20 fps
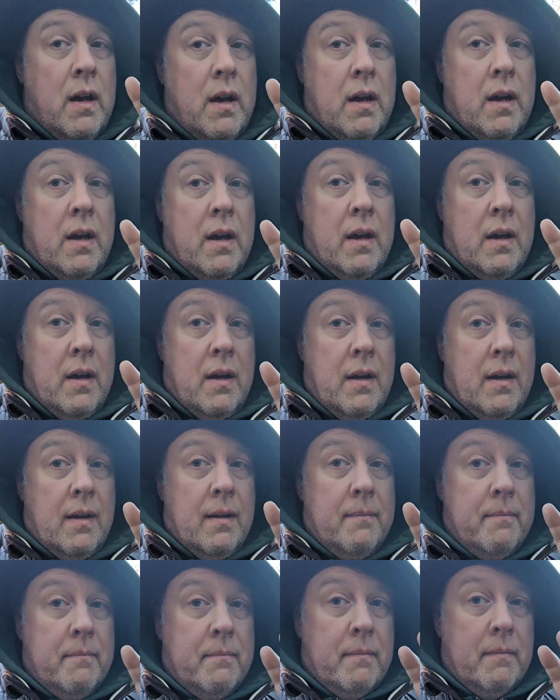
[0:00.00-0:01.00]

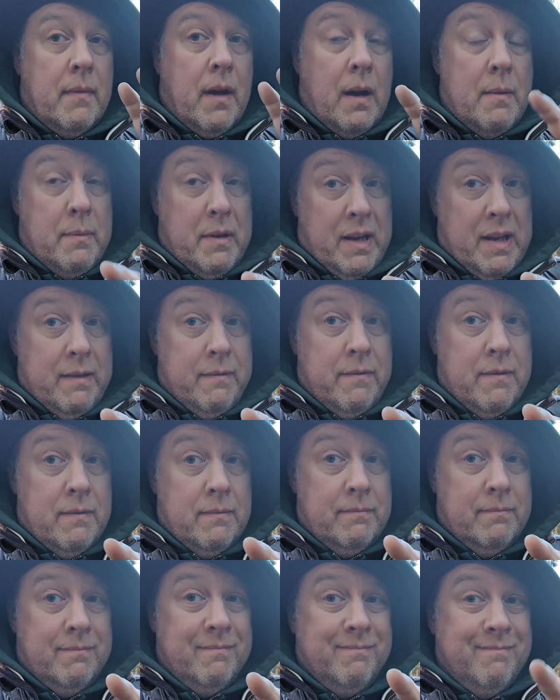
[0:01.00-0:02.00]
I believe.
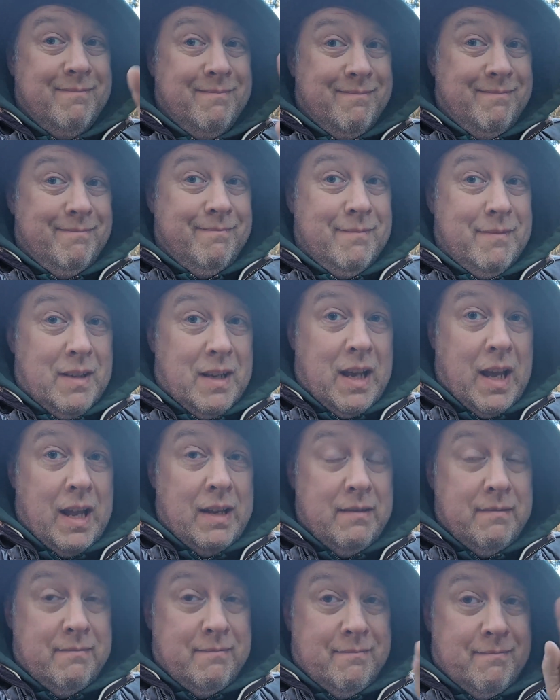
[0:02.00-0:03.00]

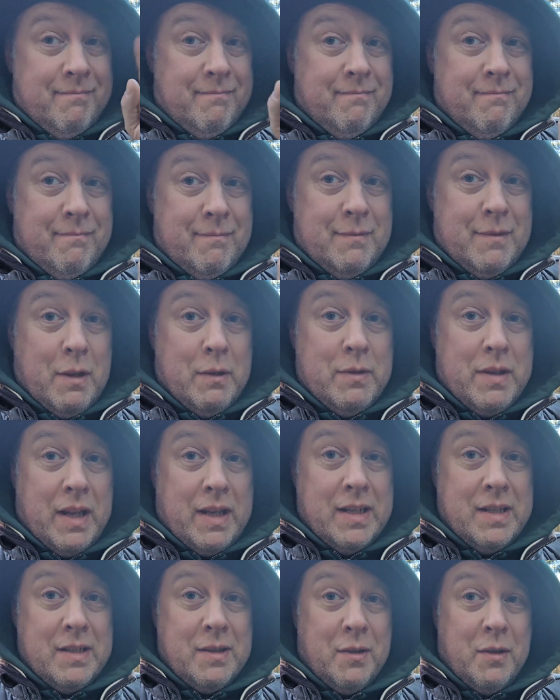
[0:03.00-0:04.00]
Again, don't take
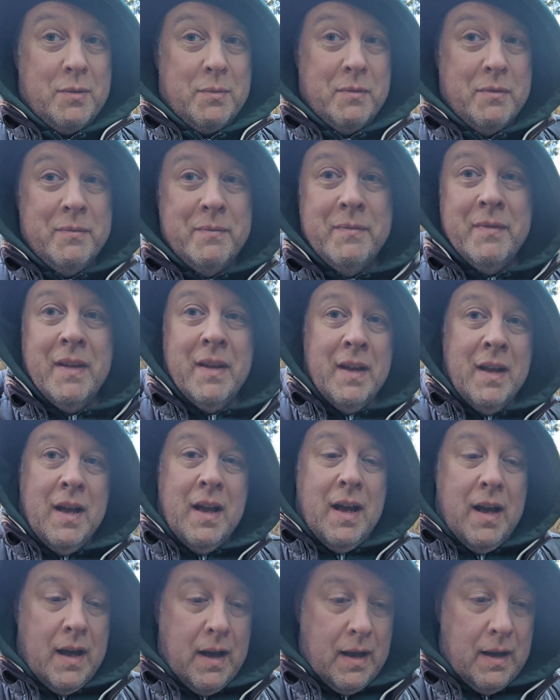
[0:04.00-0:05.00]
this as gospel.
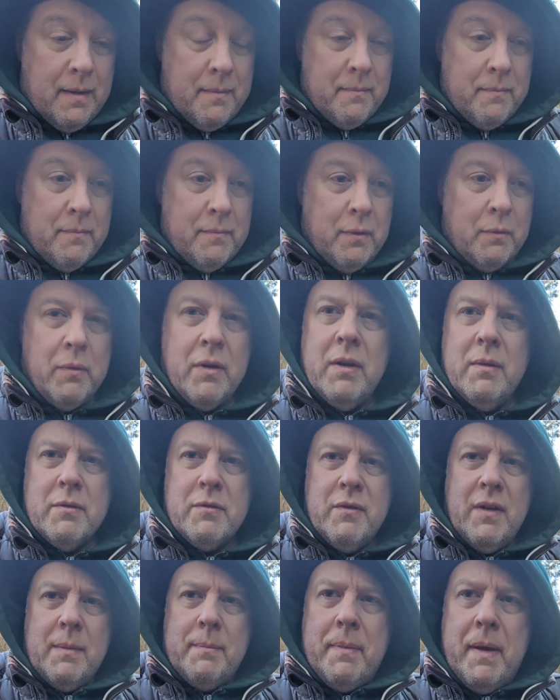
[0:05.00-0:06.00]
But one of them
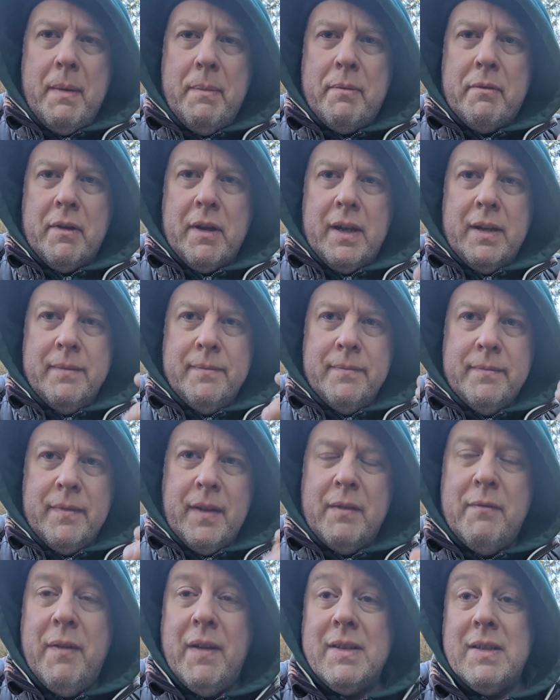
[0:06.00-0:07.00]
is really peppery.
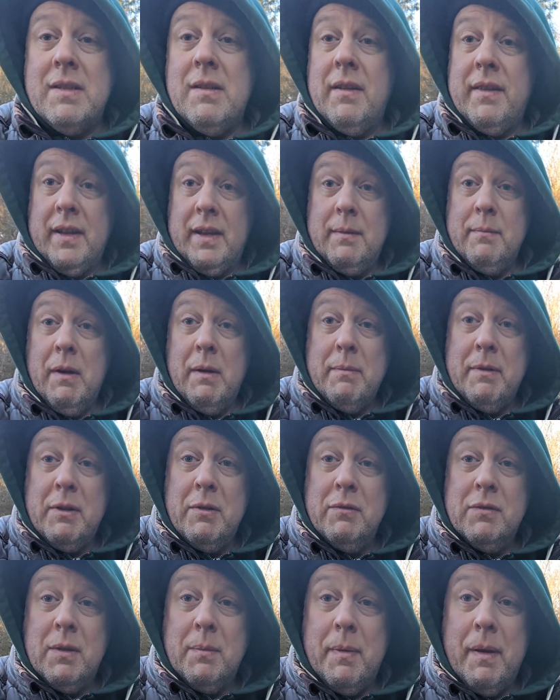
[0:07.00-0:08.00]
In fact, I think it might be
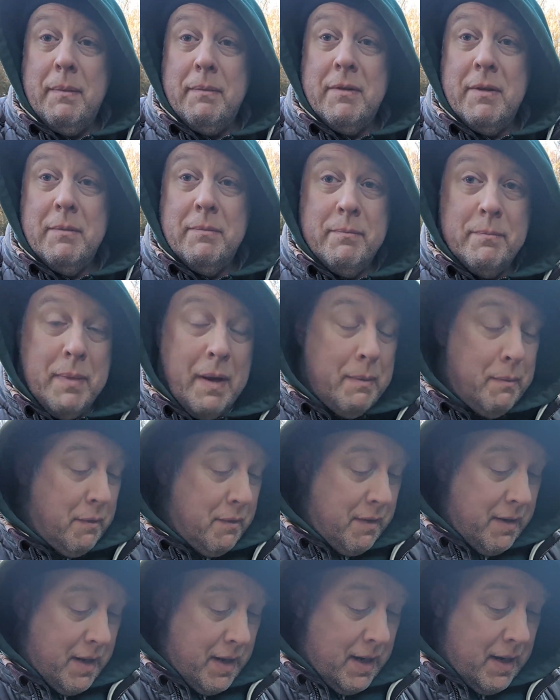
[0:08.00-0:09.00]
called the peppery
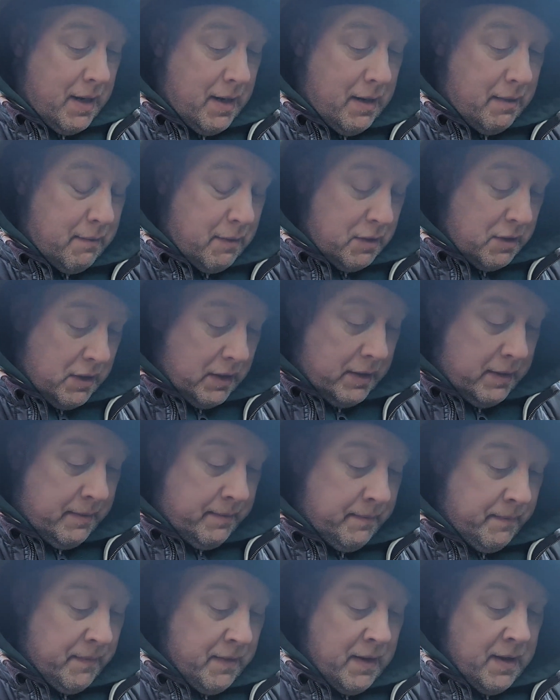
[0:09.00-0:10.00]
russula.
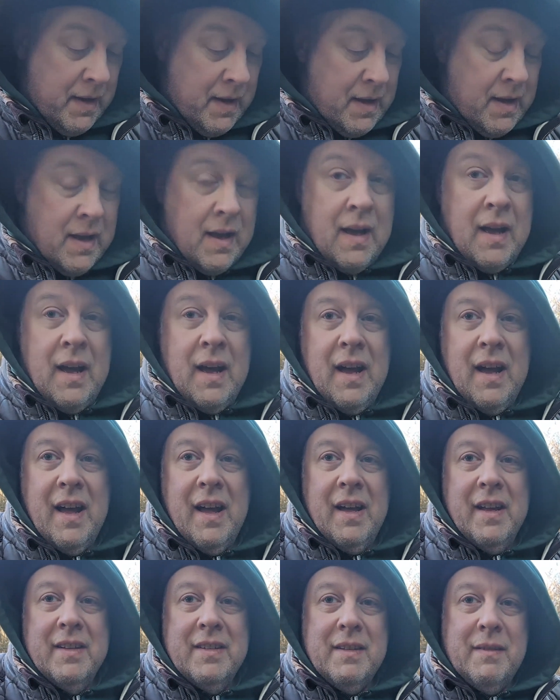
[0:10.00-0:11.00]

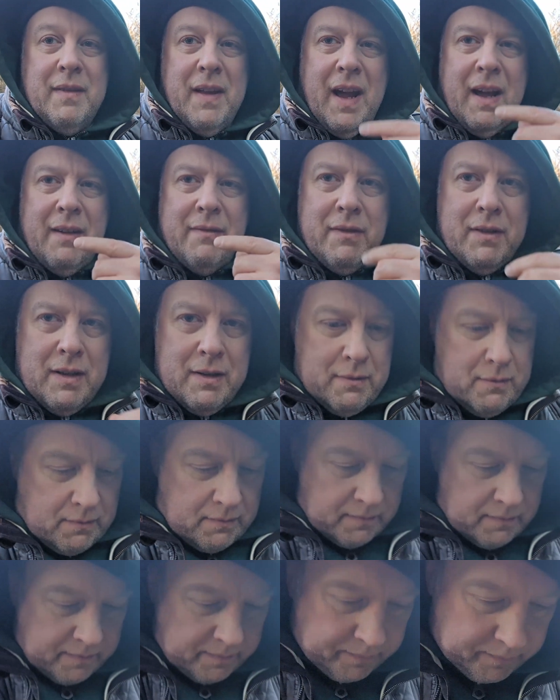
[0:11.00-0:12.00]
And if you have a little,
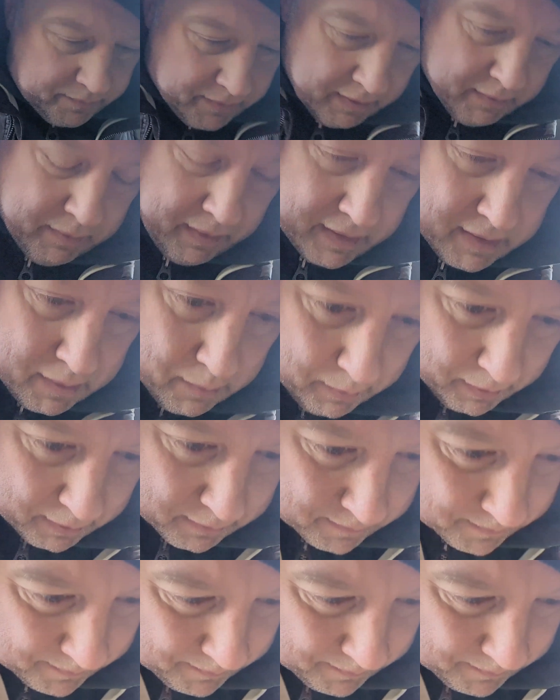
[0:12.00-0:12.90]
in fact, I will.